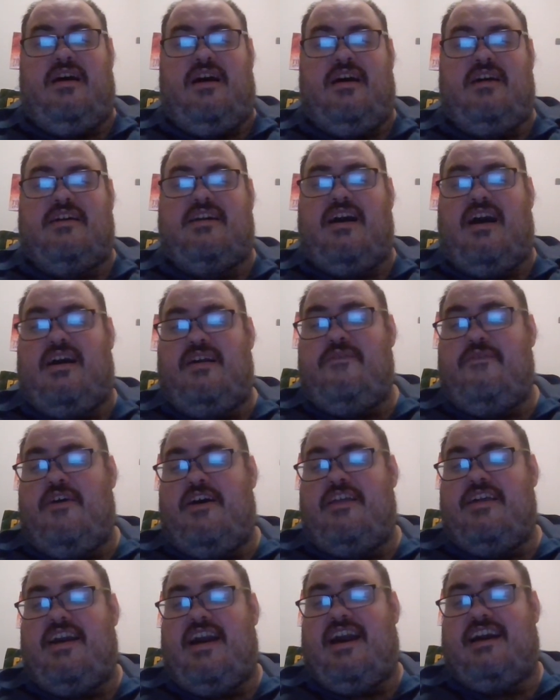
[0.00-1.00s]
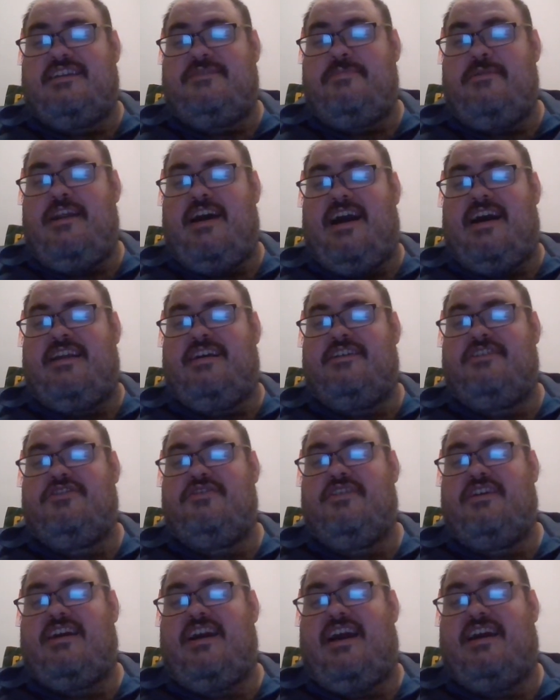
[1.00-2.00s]
Uh, Connor has been added
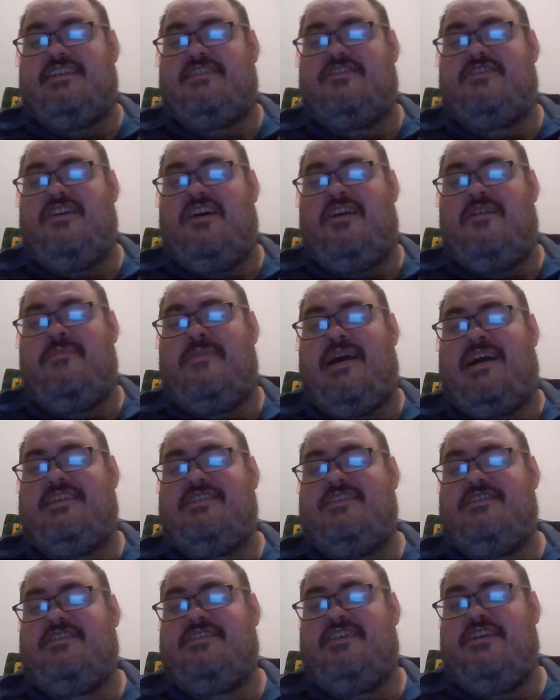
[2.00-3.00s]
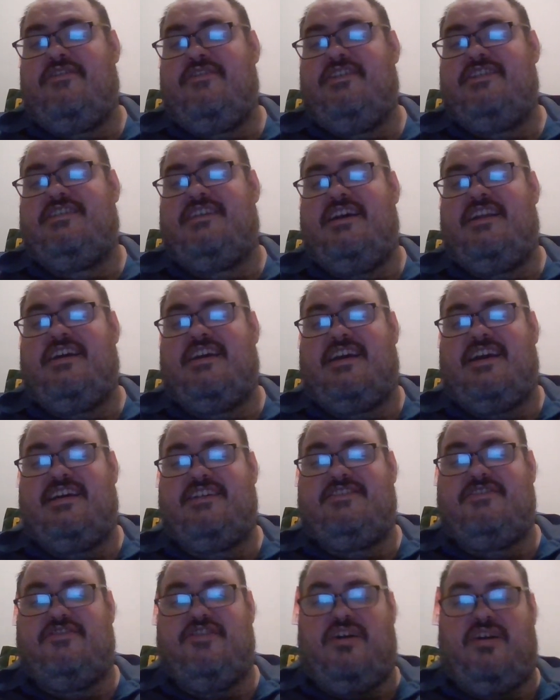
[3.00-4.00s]
to the cast um, as a series in a
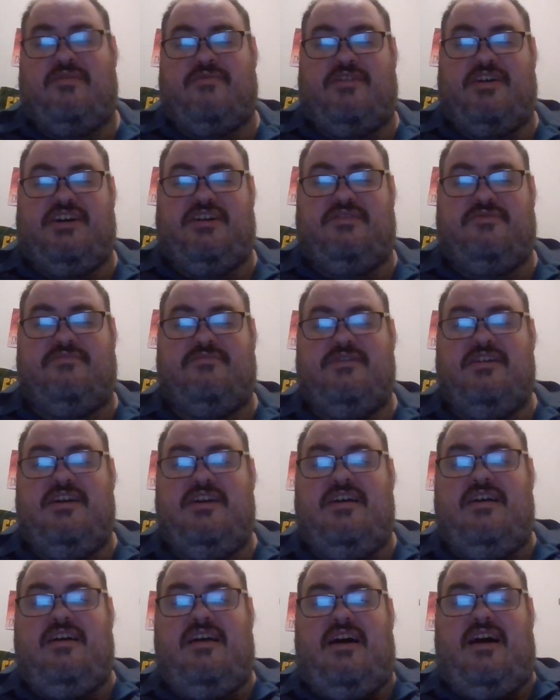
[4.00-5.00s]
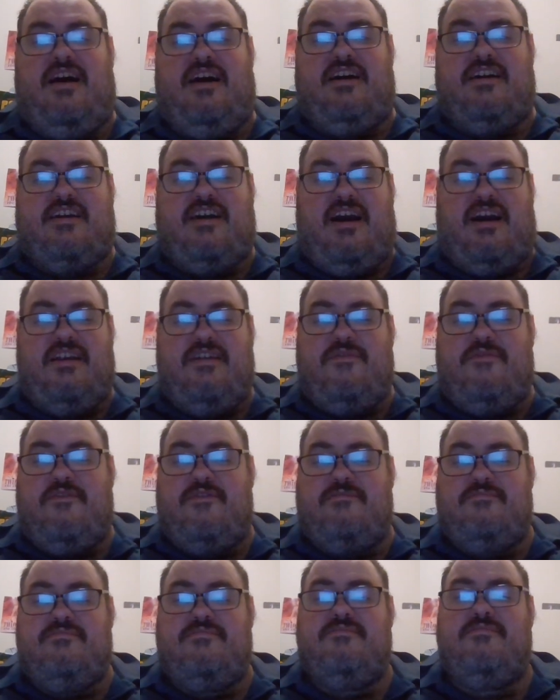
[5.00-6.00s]
guest star role. Uh, Connor,
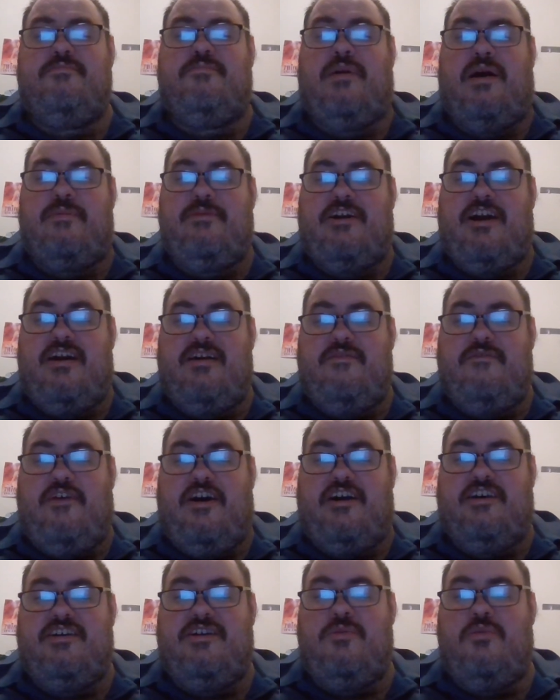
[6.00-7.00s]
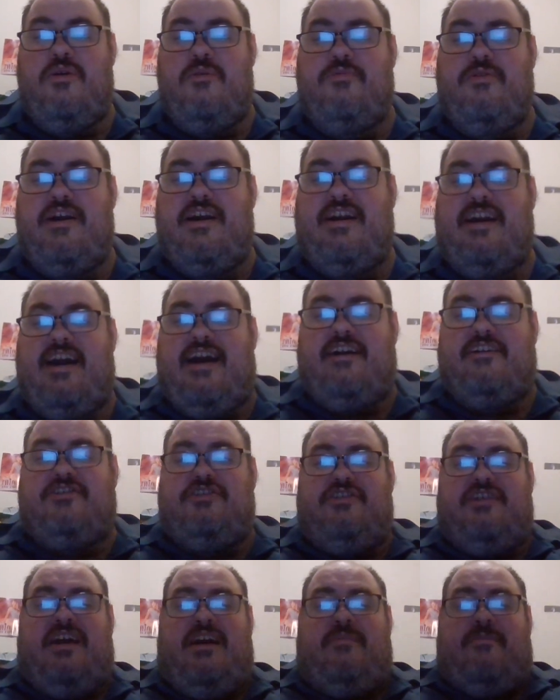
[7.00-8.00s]
Bobby Cannavale will play a
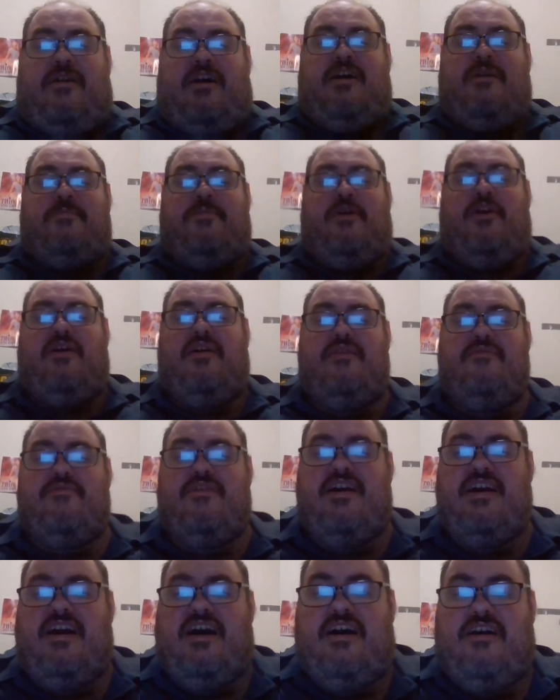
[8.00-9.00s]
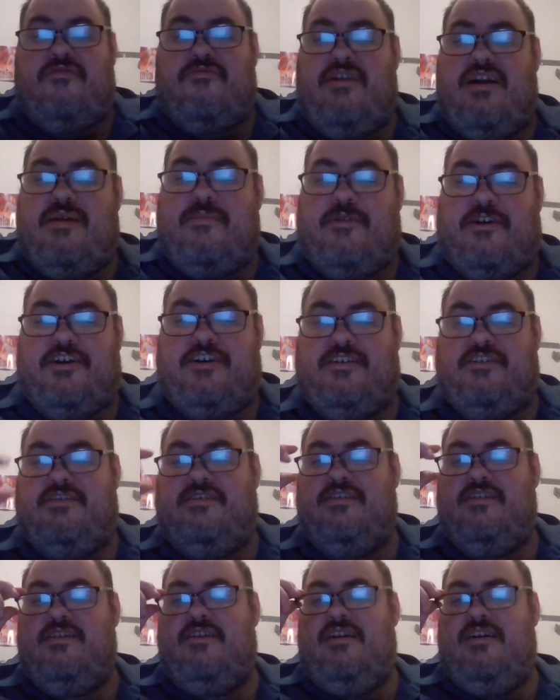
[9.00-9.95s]
character named uh, Paul Ray, uh, Rayburn.